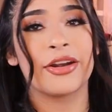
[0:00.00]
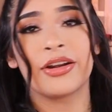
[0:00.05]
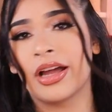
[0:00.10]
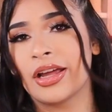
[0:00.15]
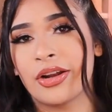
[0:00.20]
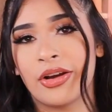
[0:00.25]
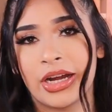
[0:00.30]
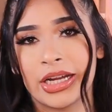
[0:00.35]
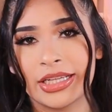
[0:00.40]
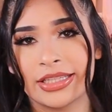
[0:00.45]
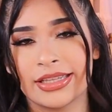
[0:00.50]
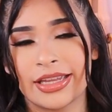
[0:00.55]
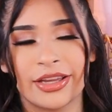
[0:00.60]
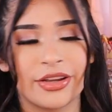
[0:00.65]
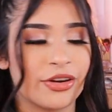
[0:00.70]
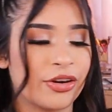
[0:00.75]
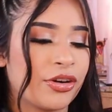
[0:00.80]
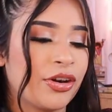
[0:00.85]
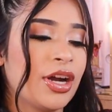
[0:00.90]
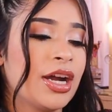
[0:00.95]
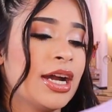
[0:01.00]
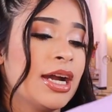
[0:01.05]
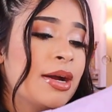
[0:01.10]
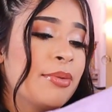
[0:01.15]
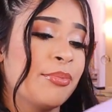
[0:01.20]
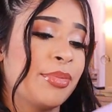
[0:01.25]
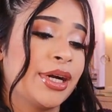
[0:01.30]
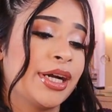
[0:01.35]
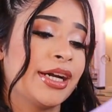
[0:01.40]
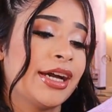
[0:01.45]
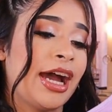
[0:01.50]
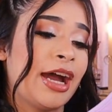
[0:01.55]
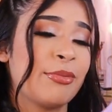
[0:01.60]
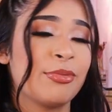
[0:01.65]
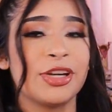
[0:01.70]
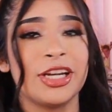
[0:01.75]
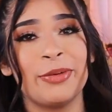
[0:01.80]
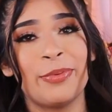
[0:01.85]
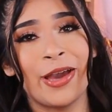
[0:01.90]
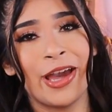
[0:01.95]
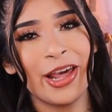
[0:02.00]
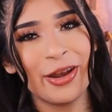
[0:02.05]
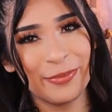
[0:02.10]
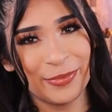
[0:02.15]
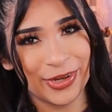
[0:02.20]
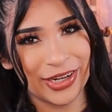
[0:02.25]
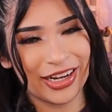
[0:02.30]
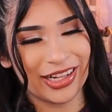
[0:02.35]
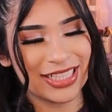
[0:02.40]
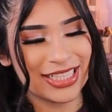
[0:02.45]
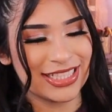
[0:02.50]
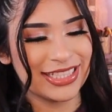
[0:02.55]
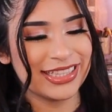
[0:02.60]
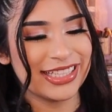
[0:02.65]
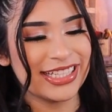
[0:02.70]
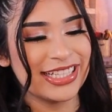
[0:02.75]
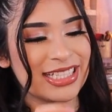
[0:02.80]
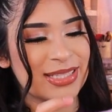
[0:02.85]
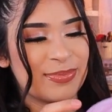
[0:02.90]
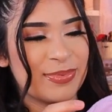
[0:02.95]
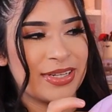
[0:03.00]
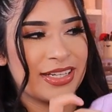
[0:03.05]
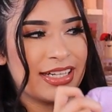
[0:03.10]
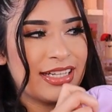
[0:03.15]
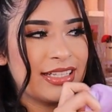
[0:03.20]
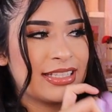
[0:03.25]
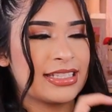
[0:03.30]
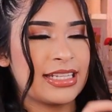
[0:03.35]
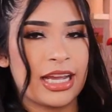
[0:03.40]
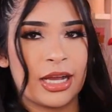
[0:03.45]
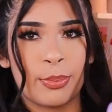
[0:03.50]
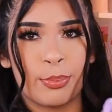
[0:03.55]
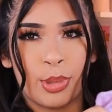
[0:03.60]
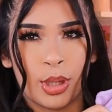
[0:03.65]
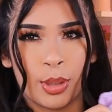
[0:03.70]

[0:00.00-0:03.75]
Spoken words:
don't know how you say it, girl, but I'm really bad at pronouncing things. But it's like